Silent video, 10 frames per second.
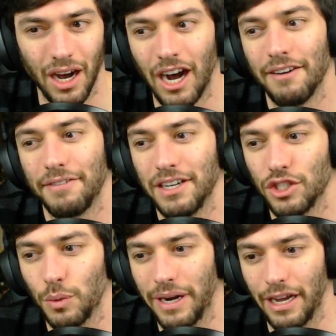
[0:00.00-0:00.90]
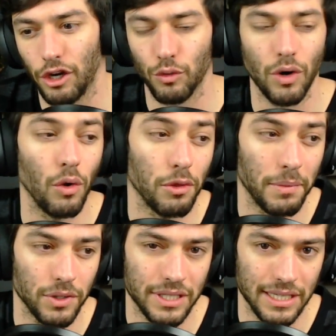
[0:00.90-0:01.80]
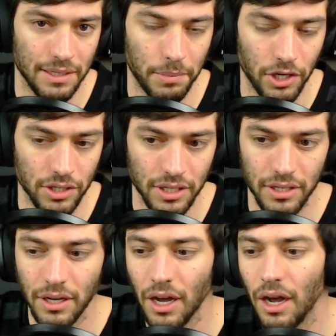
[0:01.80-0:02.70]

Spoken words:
often is when I grow the most as a person,